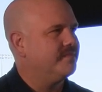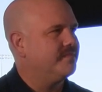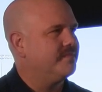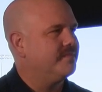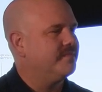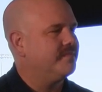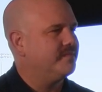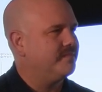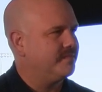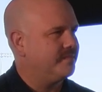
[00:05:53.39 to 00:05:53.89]

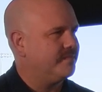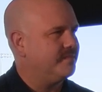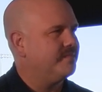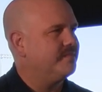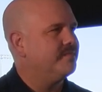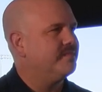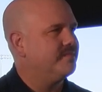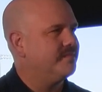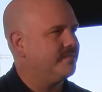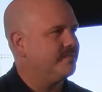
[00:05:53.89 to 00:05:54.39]

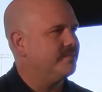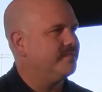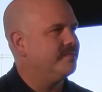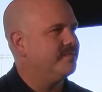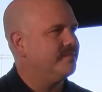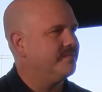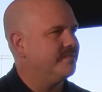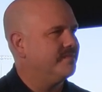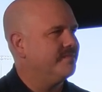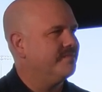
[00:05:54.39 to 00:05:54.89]

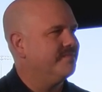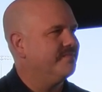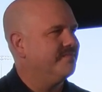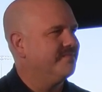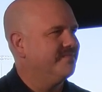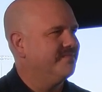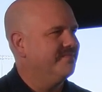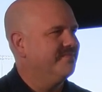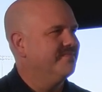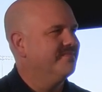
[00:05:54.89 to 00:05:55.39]

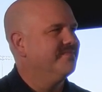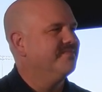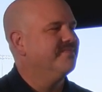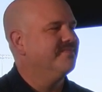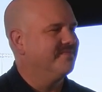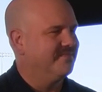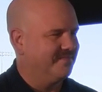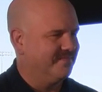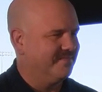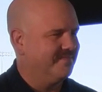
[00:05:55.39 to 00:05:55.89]

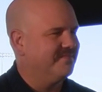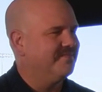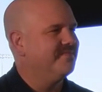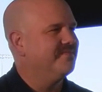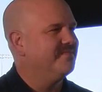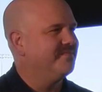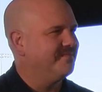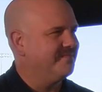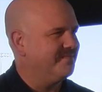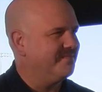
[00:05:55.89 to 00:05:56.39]

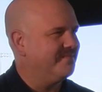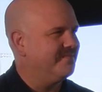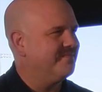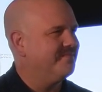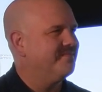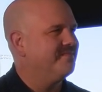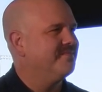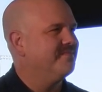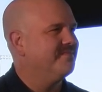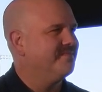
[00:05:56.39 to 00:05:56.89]

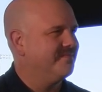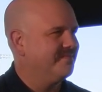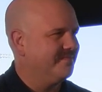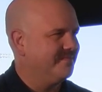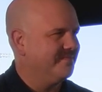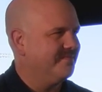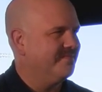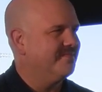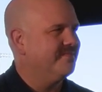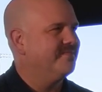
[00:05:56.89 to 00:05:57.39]

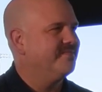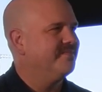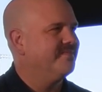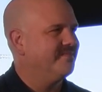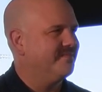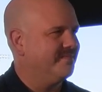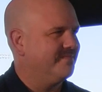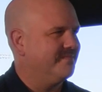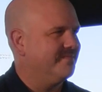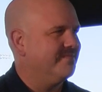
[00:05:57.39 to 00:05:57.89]

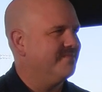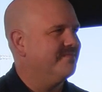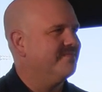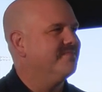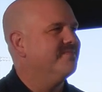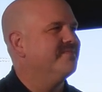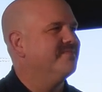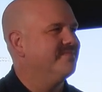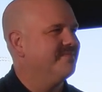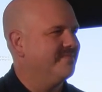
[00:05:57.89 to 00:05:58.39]

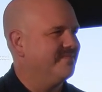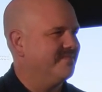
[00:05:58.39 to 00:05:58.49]
(silent)